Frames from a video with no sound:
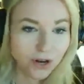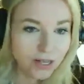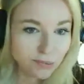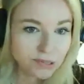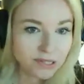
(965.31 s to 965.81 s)
a
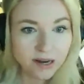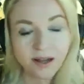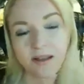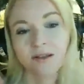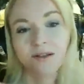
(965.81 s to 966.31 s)
transplant
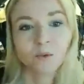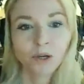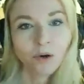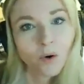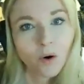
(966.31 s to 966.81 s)
center this is
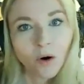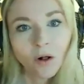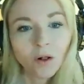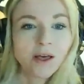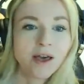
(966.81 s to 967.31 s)
where you
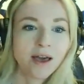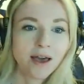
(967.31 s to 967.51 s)
call